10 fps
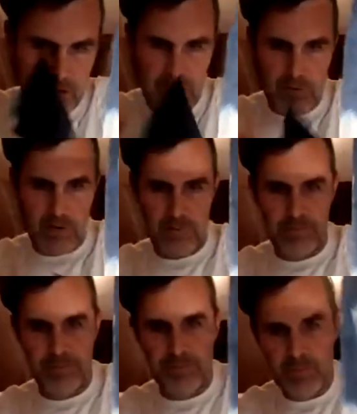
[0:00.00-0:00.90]
everything.
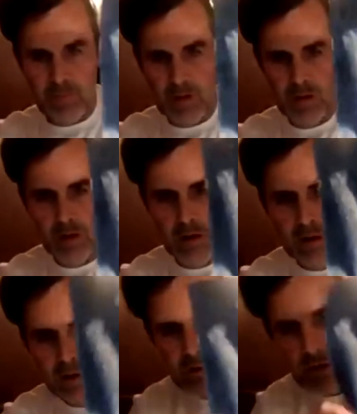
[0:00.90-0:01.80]

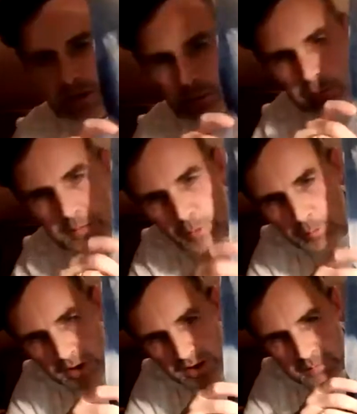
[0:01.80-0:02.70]
So this one was
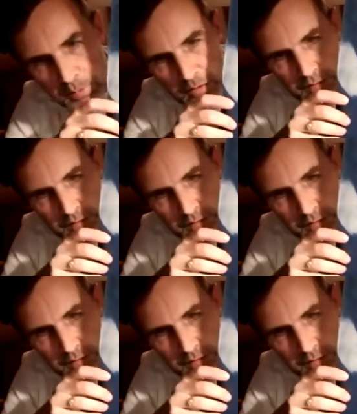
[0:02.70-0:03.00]
probably exposed